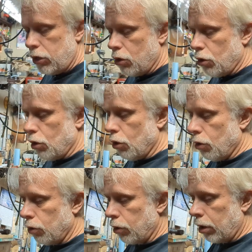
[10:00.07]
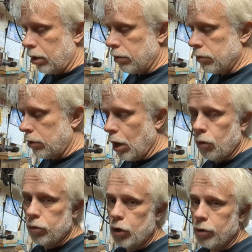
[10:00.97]
you're,
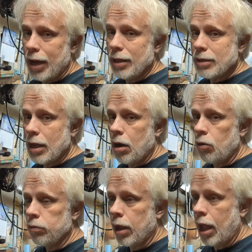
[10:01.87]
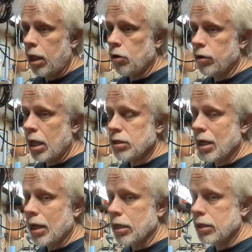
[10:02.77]
you're dead set on you're dead
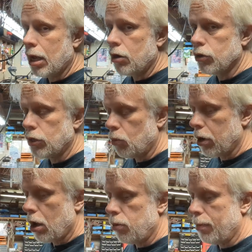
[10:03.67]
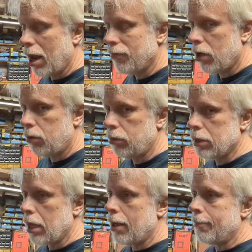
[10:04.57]
set against headers and you want to go with manifolds,